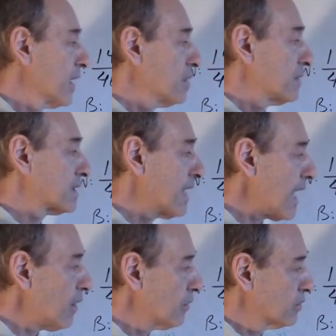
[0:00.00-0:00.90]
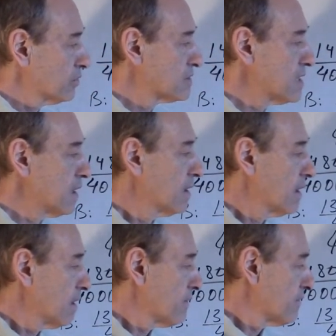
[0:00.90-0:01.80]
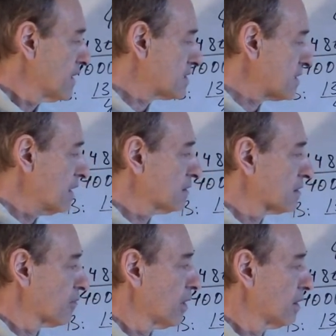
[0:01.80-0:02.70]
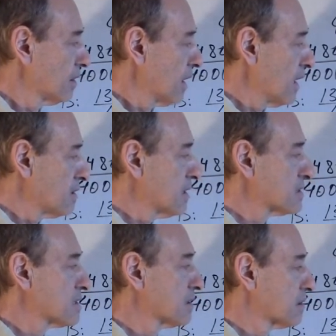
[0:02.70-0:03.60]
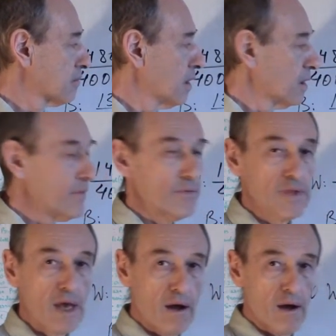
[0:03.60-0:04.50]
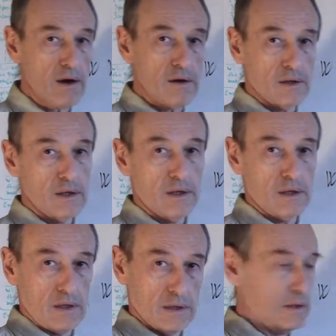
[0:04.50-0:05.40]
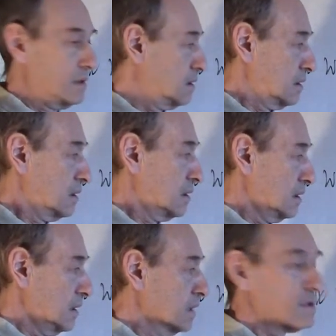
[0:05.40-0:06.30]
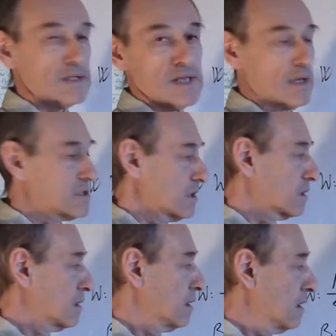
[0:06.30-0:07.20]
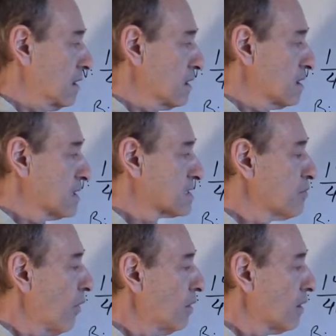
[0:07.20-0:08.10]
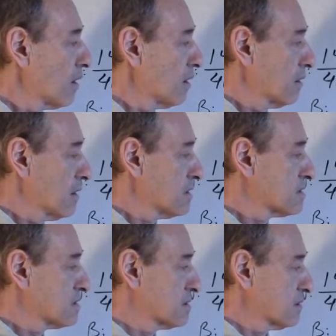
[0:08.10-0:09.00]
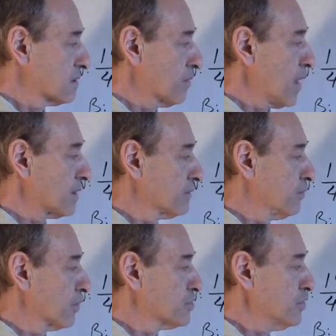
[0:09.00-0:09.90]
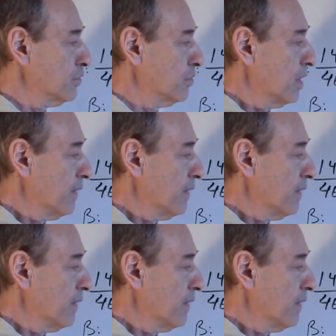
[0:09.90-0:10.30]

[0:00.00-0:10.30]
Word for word: But now, you see, this interval and this interval, they are intersecting. The smaller is 3142